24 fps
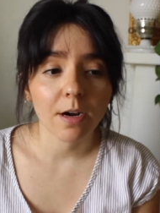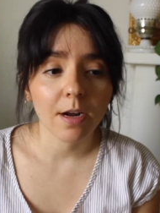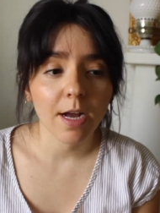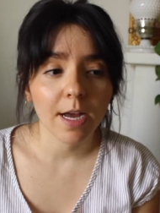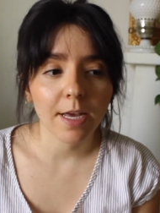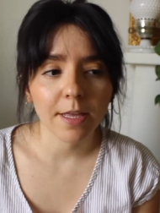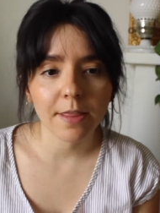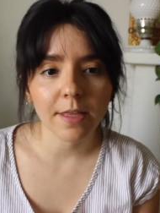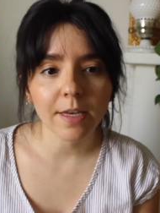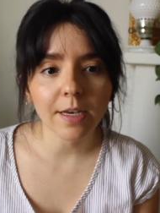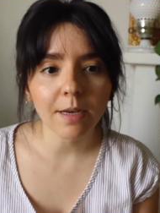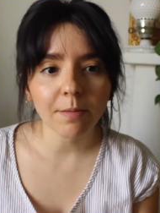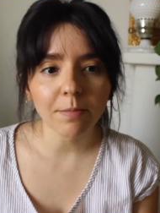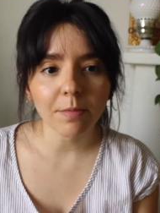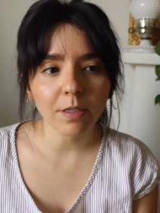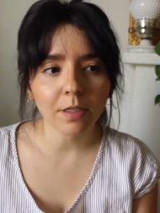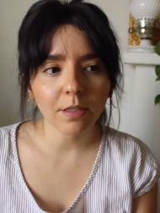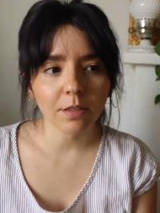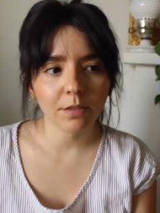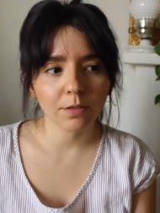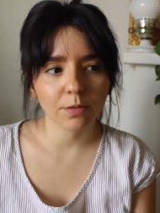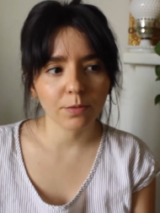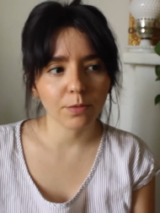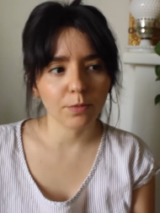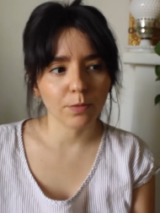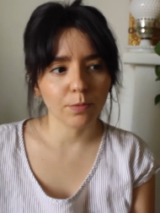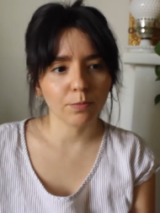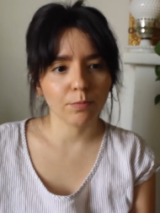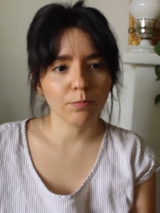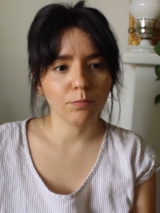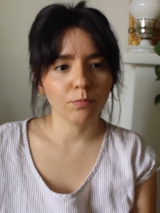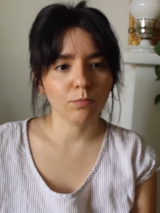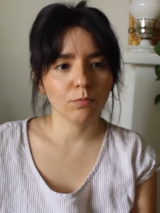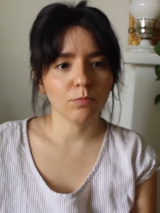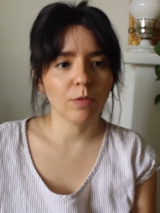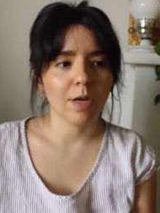I think I'm gonna go,
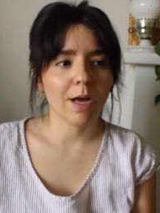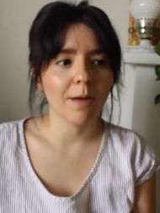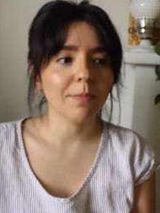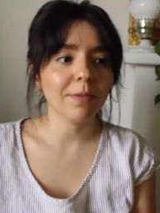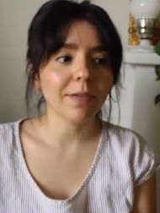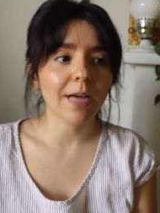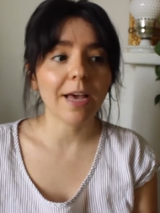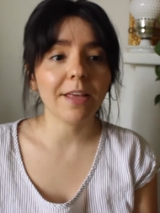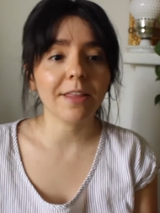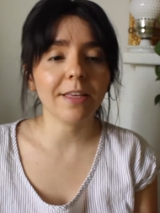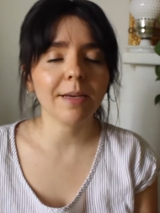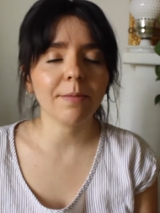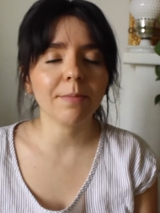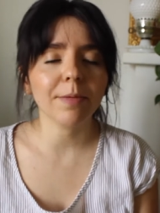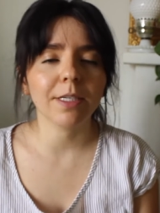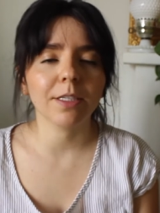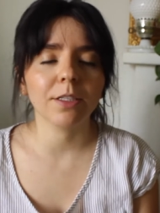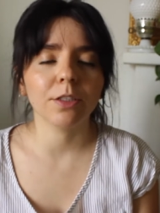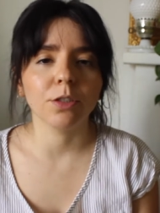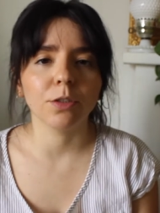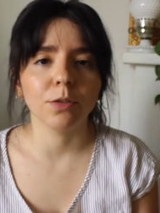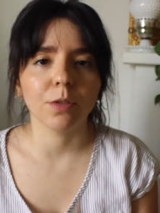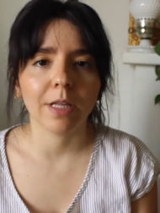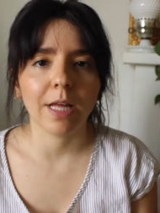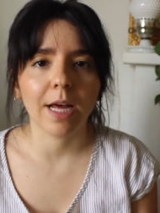I'm, I think I'm gonna do